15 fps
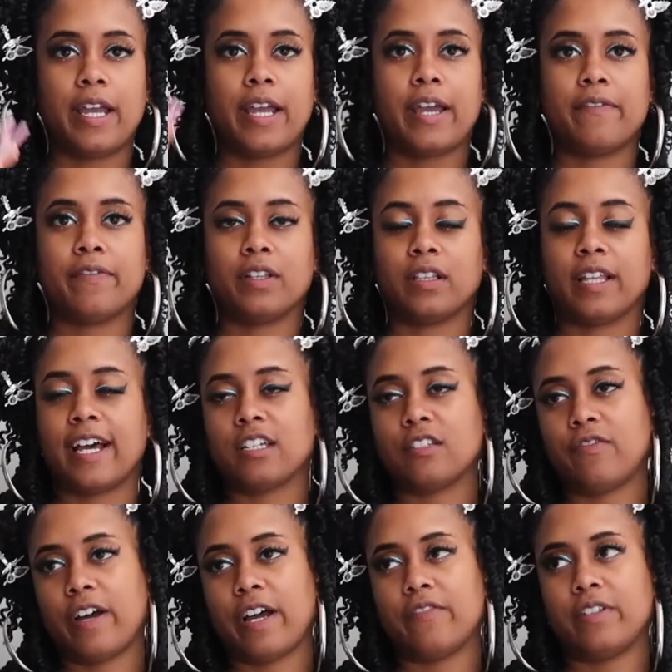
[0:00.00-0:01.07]
And the
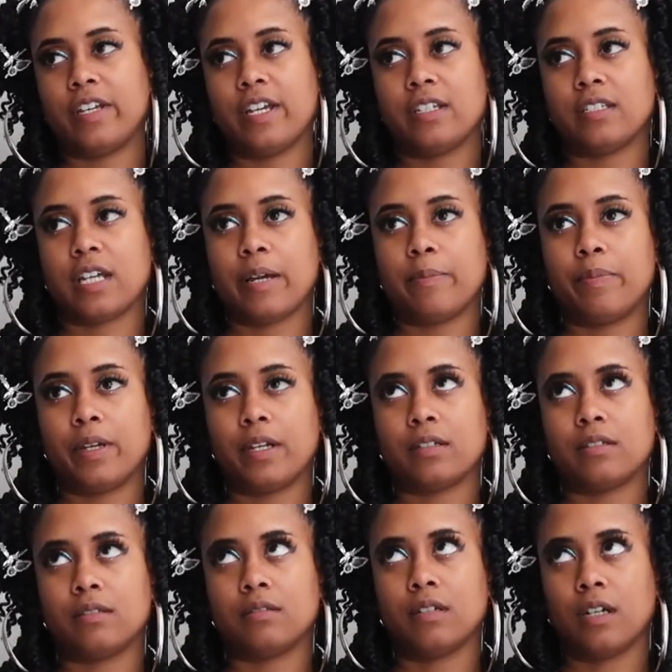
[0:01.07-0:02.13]
last 5 days, I
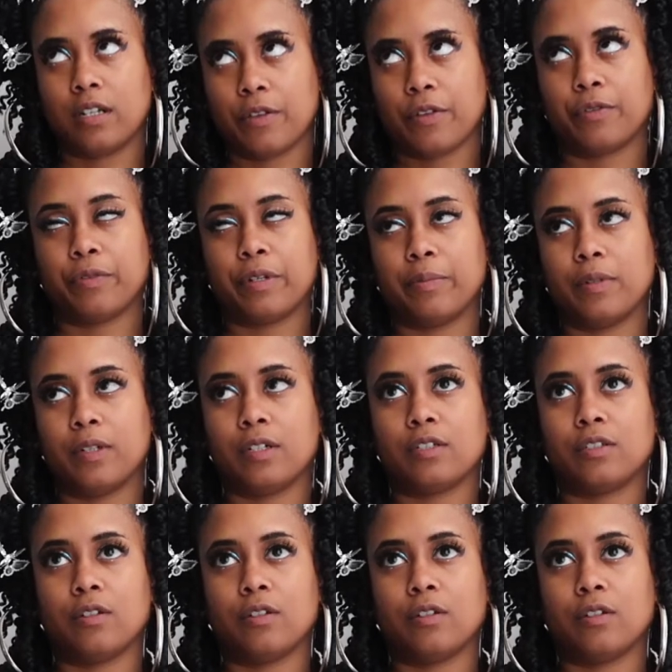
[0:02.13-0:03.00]
picked another 3 books.